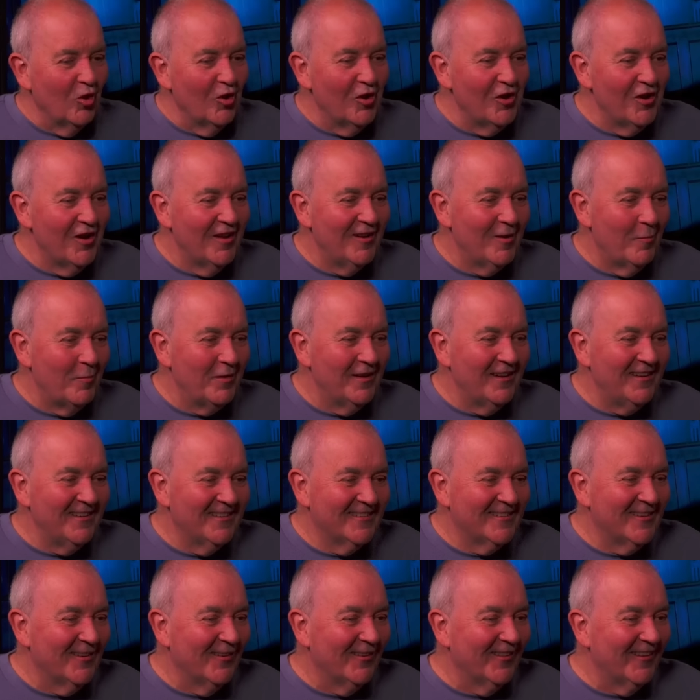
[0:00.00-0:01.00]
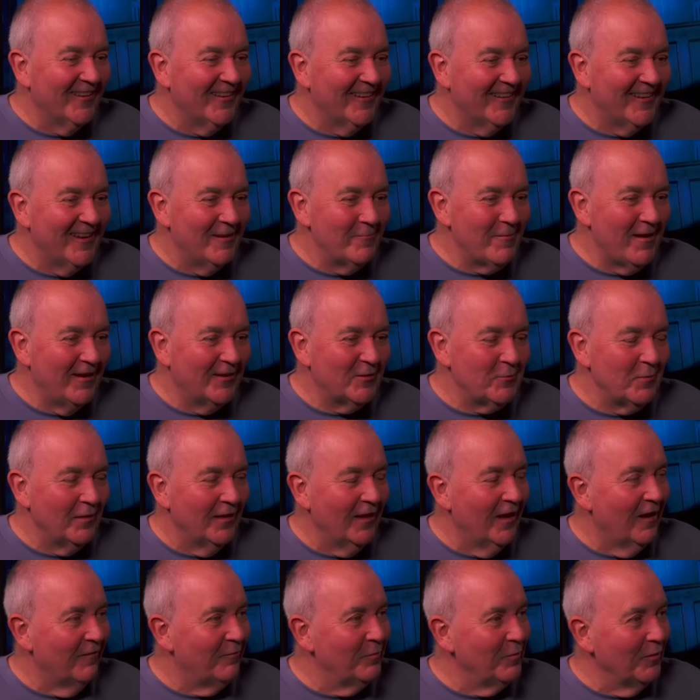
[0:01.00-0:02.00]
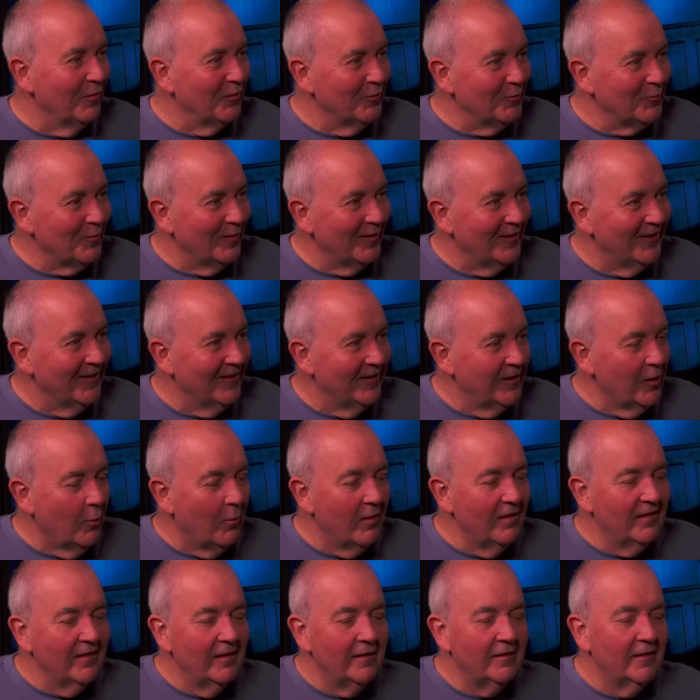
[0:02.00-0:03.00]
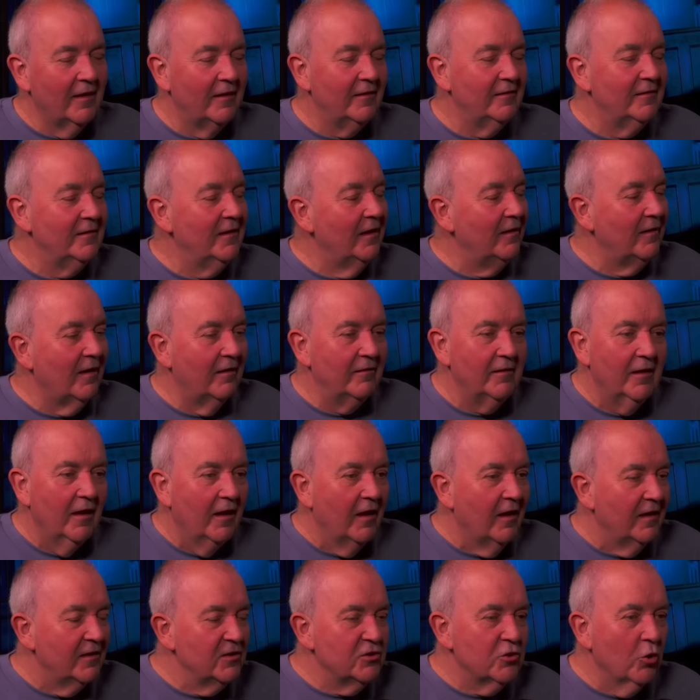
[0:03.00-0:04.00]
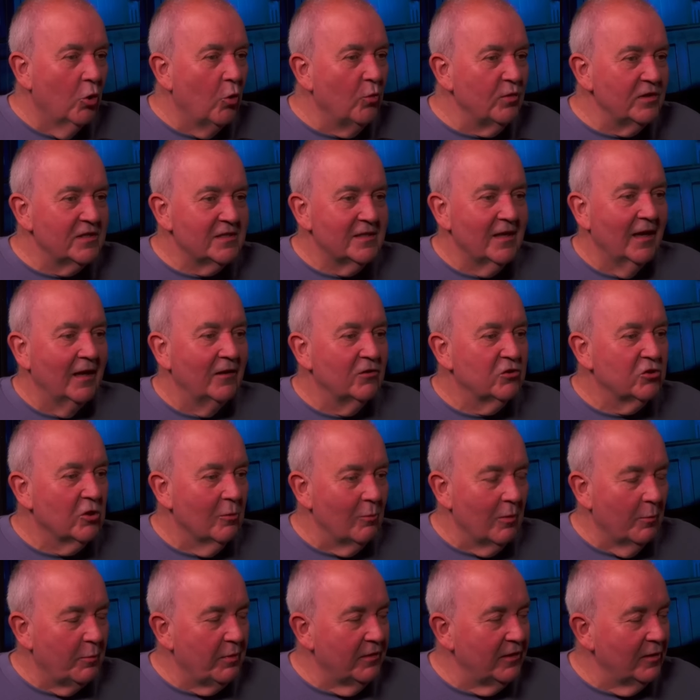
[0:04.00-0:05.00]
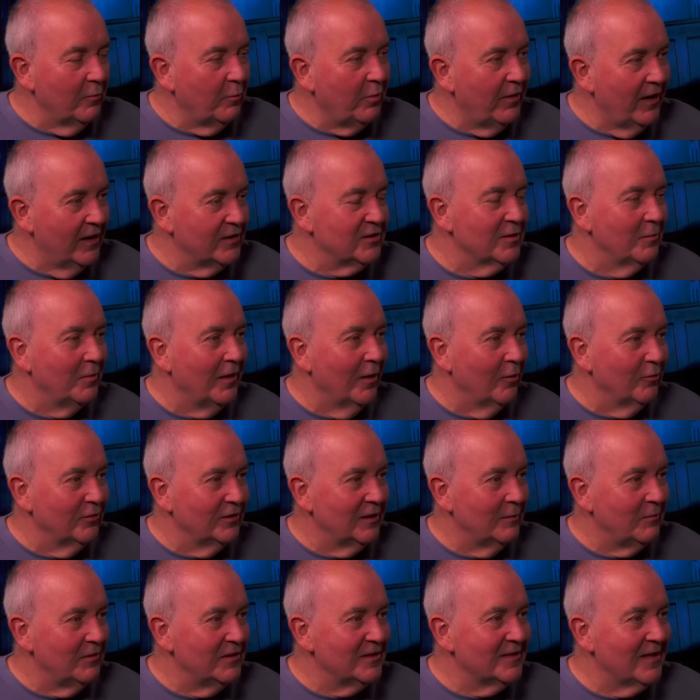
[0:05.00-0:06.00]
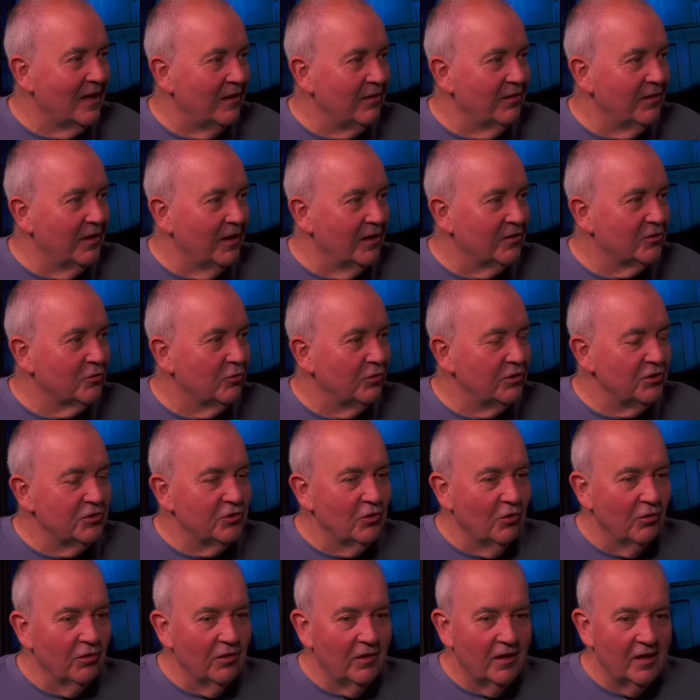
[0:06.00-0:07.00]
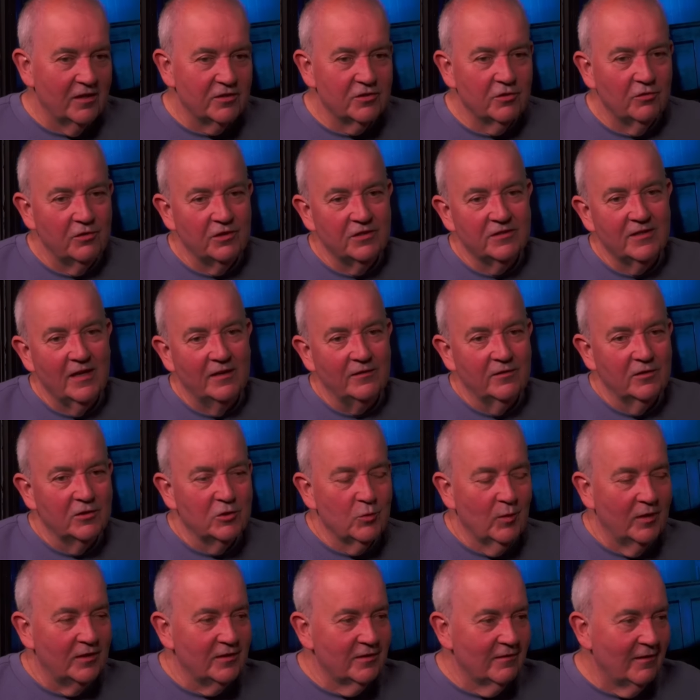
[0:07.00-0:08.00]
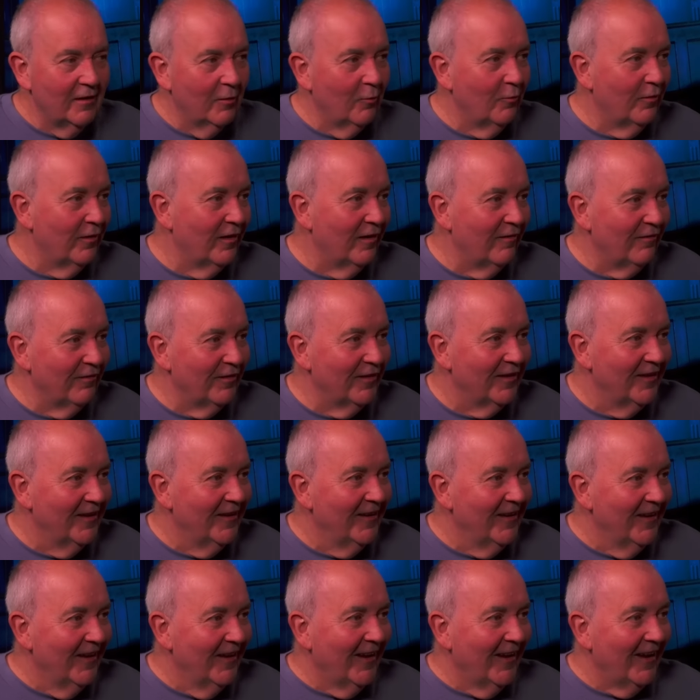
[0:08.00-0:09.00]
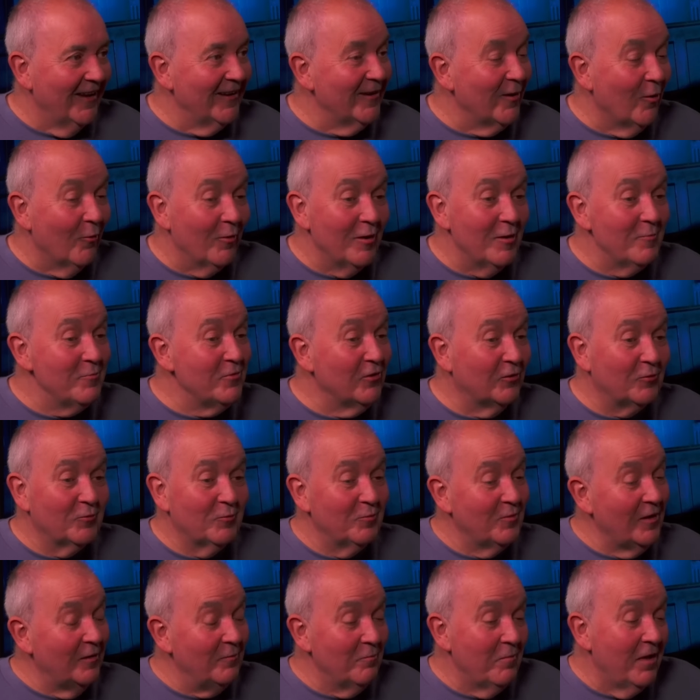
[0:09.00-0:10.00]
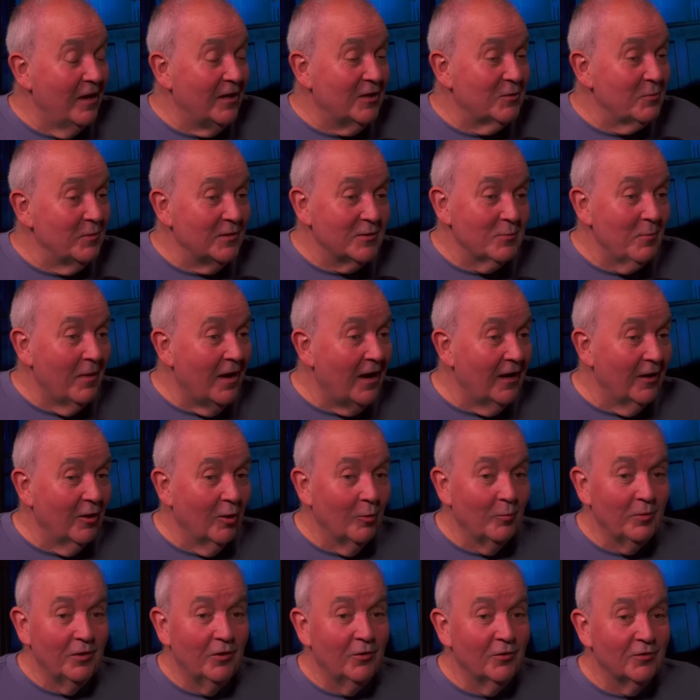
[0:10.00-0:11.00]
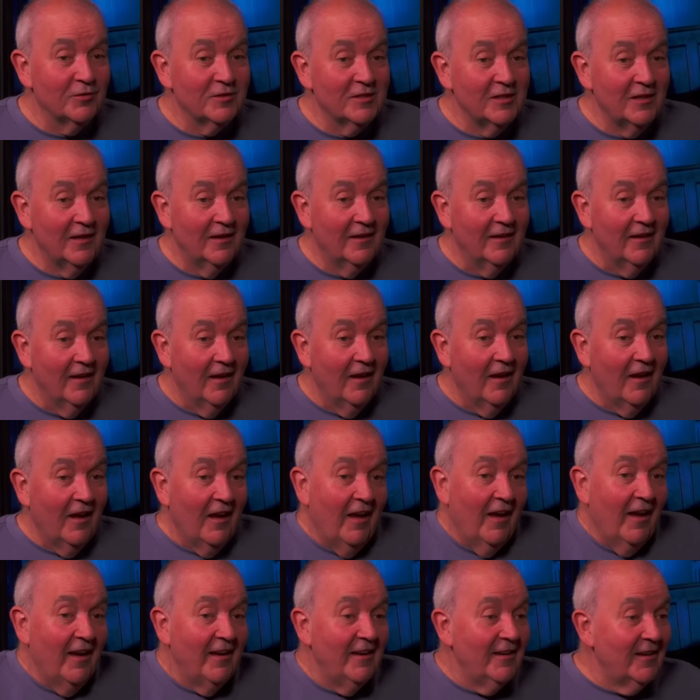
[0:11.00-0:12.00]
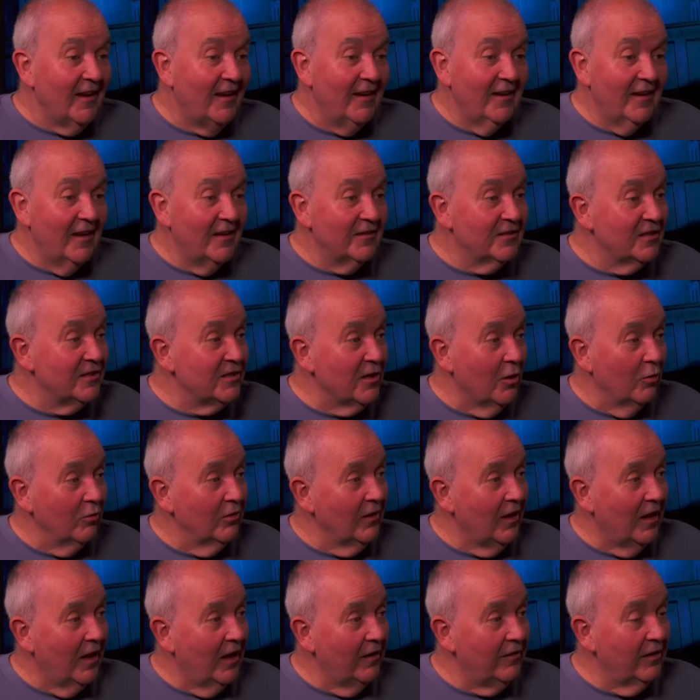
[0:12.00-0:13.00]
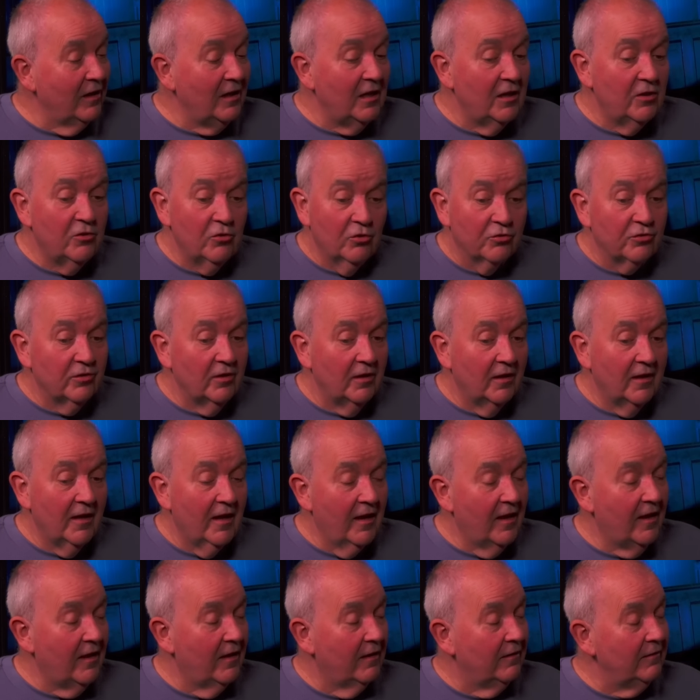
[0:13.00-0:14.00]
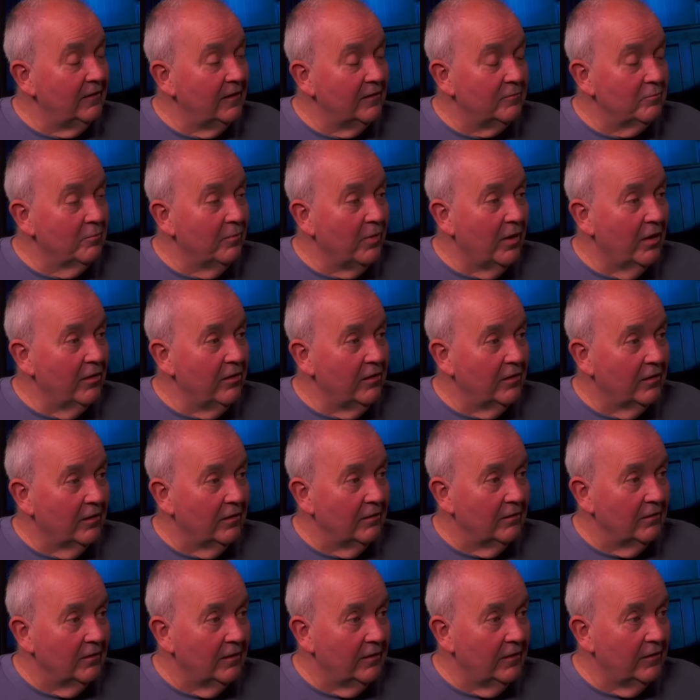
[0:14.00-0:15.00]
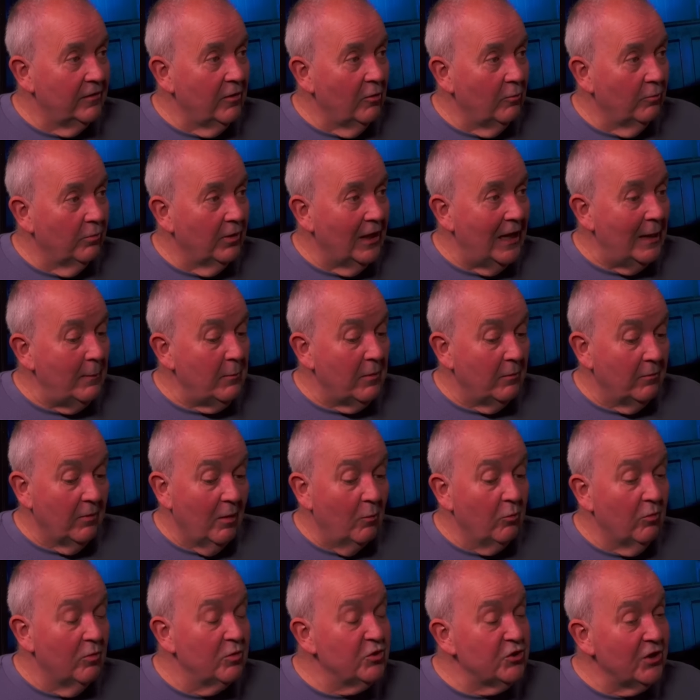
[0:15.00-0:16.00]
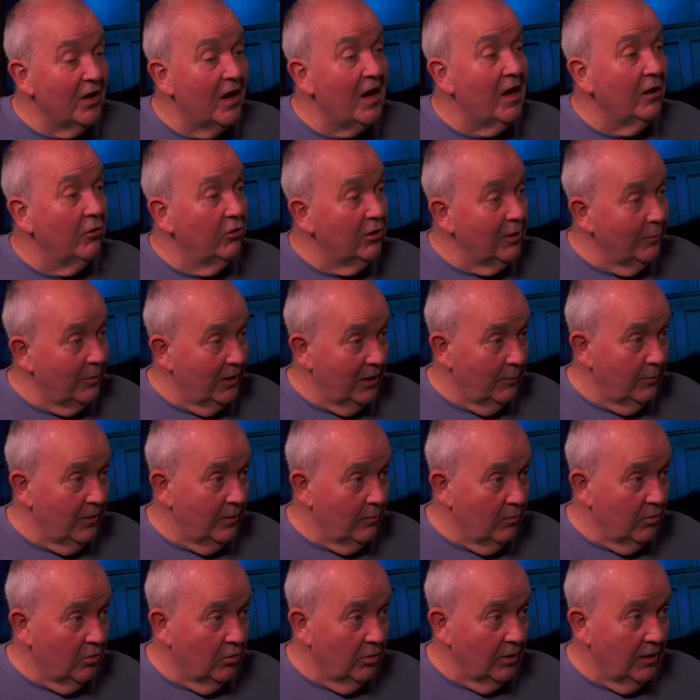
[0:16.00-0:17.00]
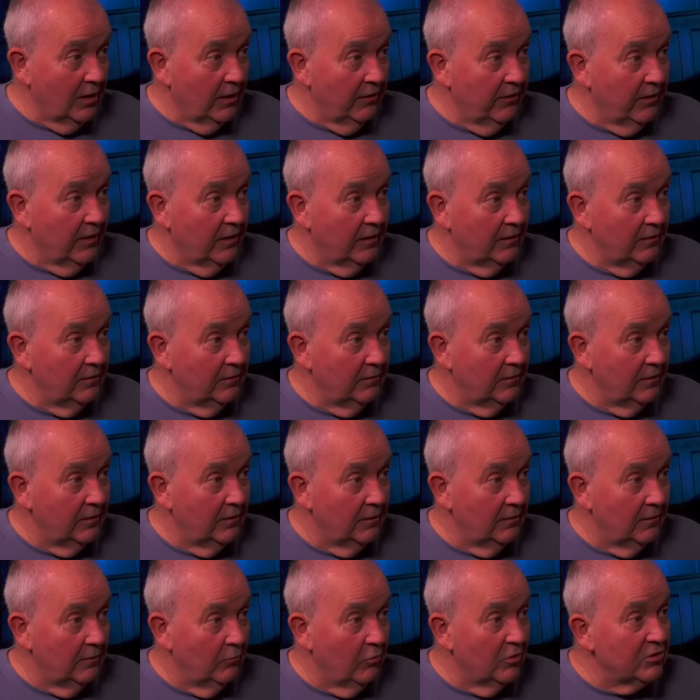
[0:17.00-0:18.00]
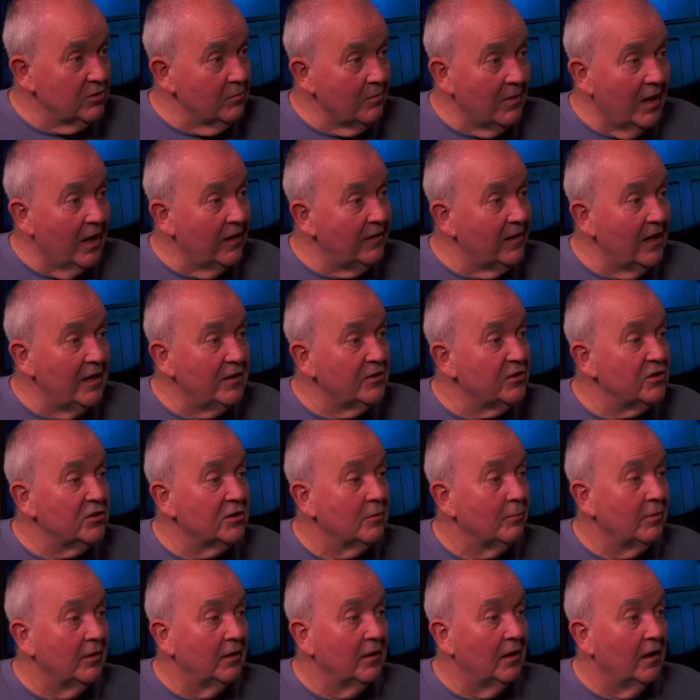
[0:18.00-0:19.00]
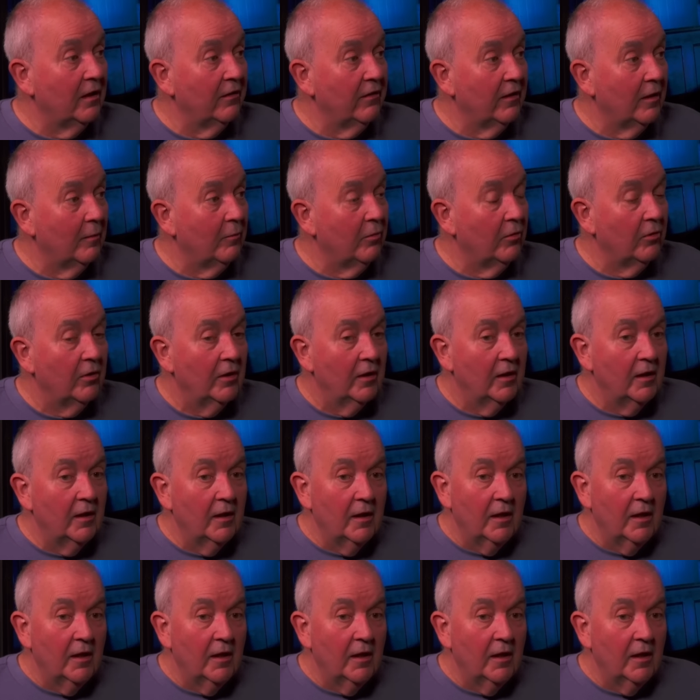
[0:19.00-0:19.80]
learn. I mean, he's still learning. He makes me laugh, to be honest with you. You know, but there's always things come up in the press about him. He said this, or he's done this, or he sent a Twitter out, whatever. You know, it makes me smile because he is his own lad and he doesn't care. He isn't bothered, and I don't blame him. I wish I could have been a bit more like that. It wasn't my nature to be like that, but